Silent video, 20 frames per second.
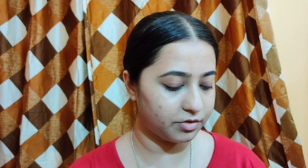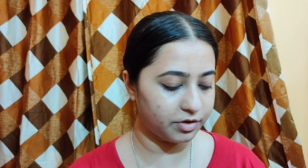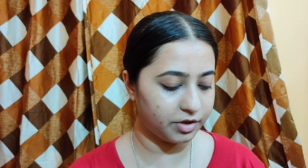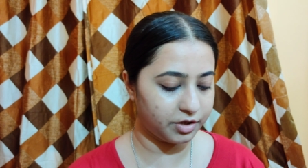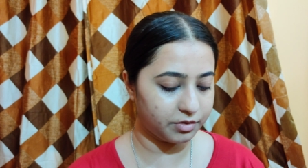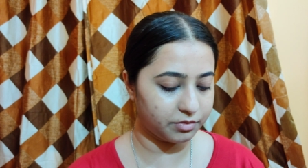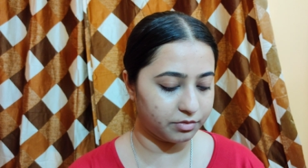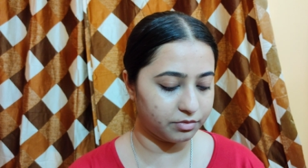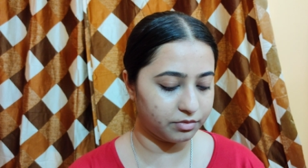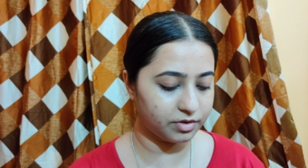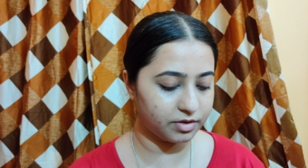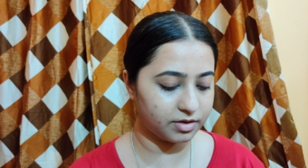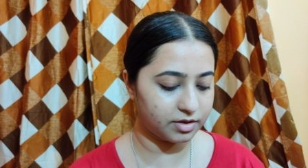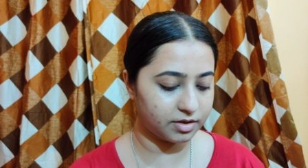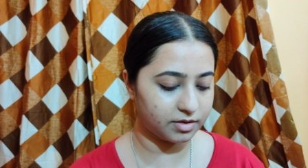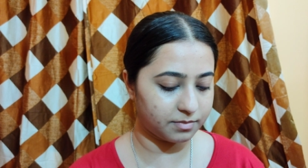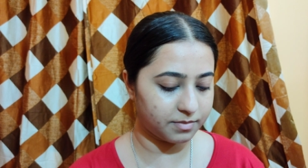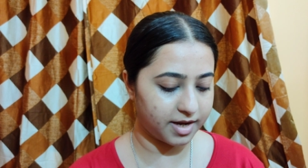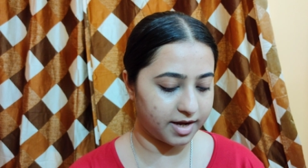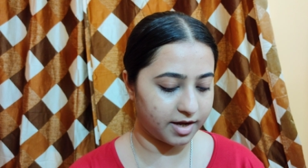to
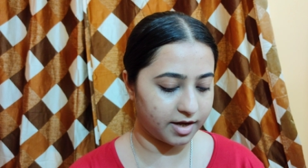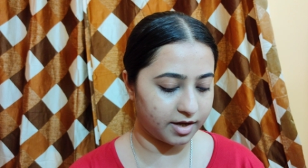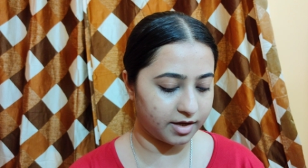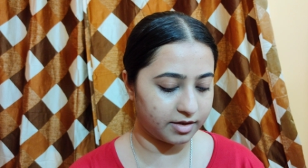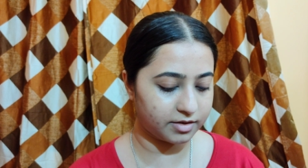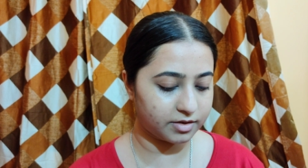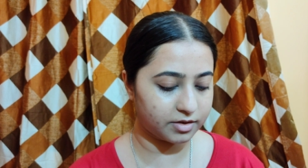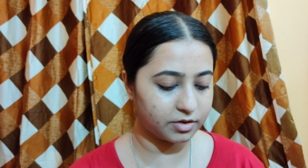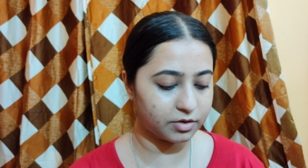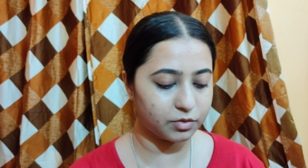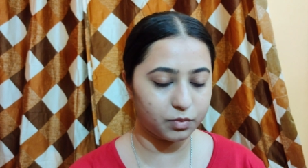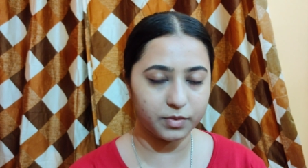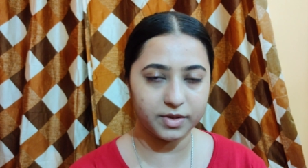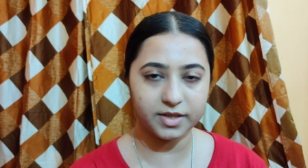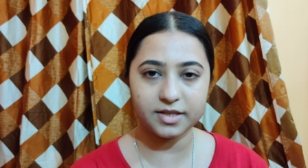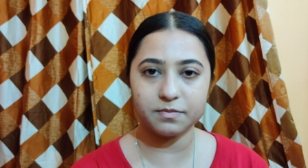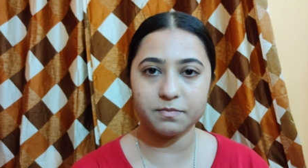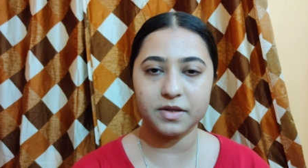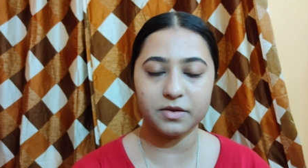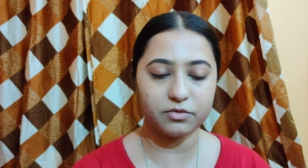use my
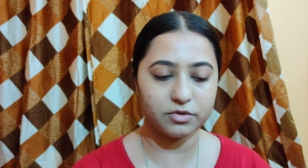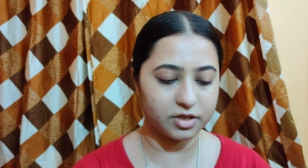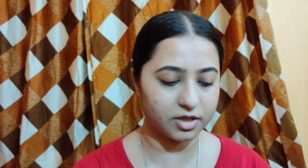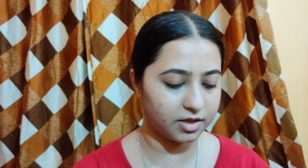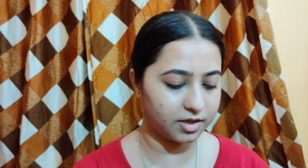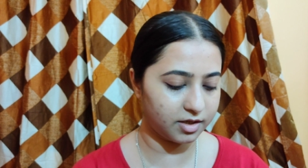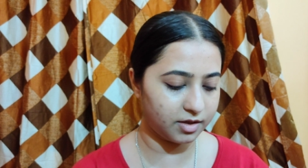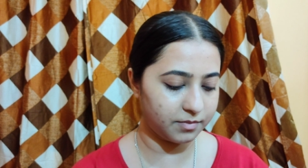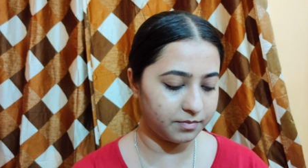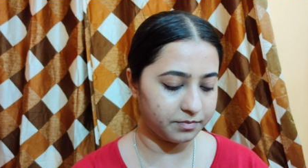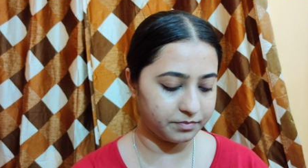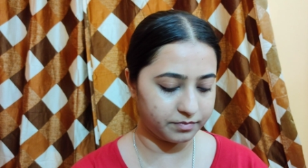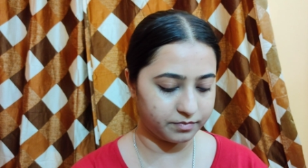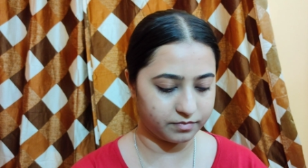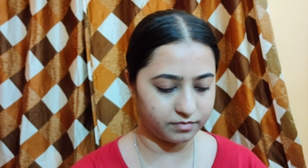Swiss Beauty